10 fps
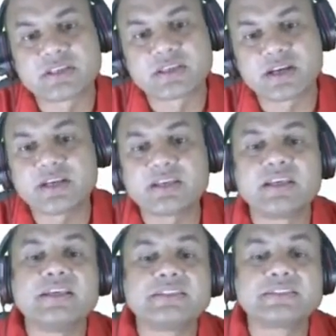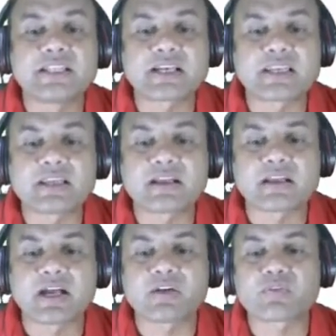Right, Selecting a
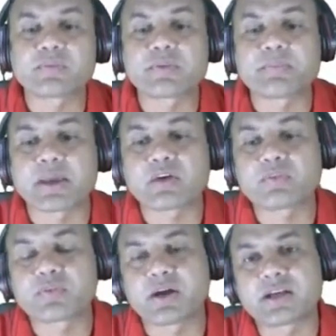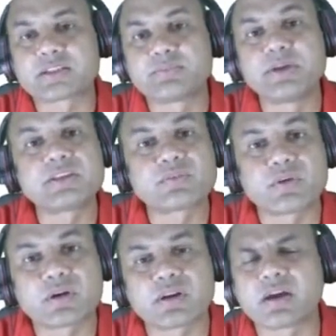card from the pack of cards means
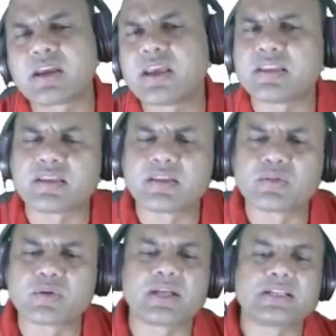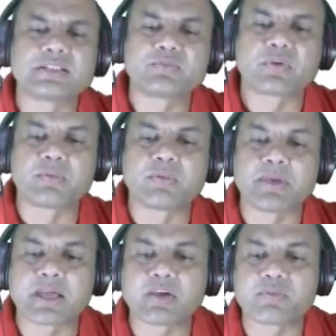what? Again, look at this. From a
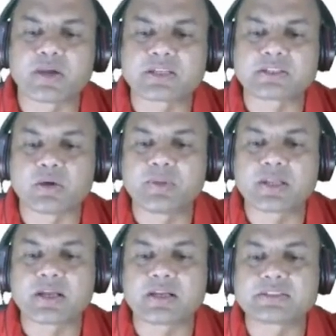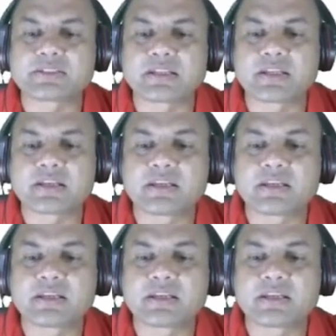pack of cards, how many cards are there?